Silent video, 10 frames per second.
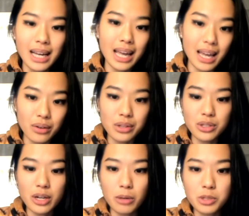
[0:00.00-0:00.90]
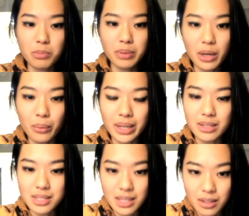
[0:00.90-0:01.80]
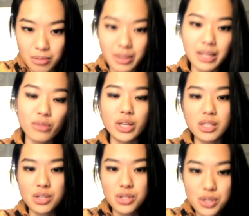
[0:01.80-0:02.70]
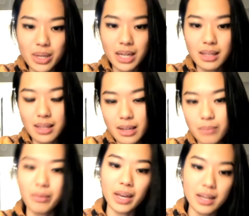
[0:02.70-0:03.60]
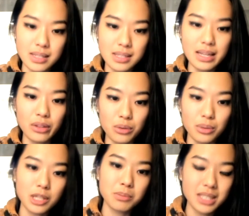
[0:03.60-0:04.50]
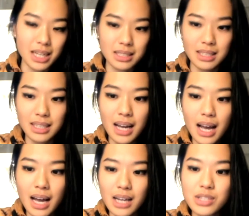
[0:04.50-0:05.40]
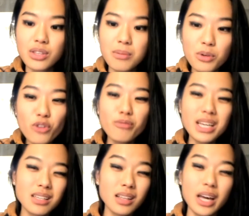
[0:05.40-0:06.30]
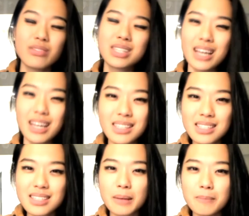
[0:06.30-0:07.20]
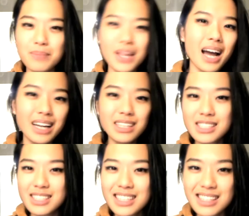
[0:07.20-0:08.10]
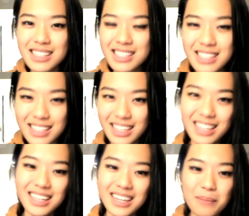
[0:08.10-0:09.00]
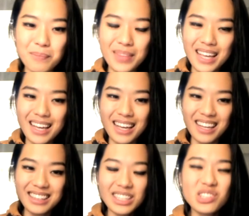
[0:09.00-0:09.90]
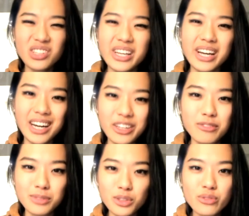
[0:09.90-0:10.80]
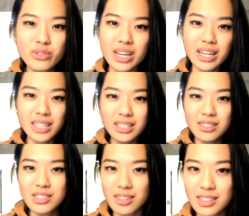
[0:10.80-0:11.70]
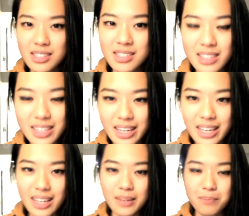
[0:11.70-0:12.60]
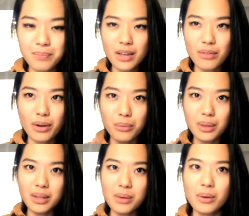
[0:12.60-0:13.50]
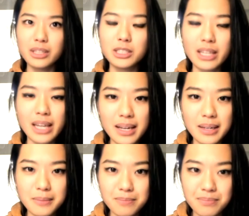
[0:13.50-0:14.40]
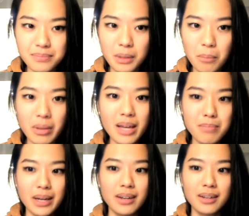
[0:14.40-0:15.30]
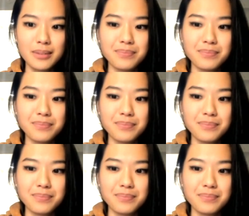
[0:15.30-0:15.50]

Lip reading: and also helps you play queen to c3 if he doesn't do anything, because now the rook's protected. So the move makes a lot of sense. I just didn't see it, and these are the kind of moves that I need to start seeing if I really want to like play better.